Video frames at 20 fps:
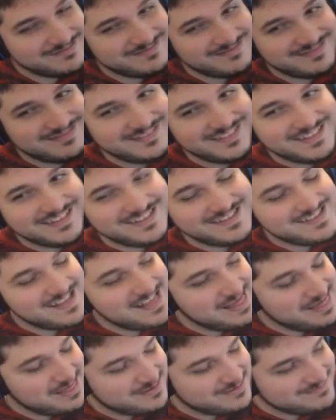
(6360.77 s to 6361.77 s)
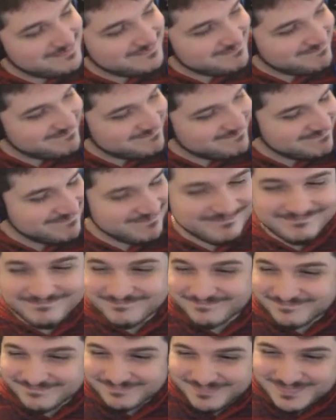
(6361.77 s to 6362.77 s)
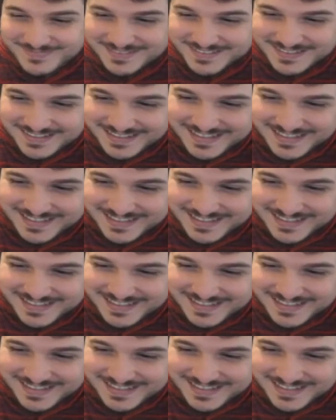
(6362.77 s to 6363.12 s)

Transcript: Yeah, let's get that Monster Hunter in, bro.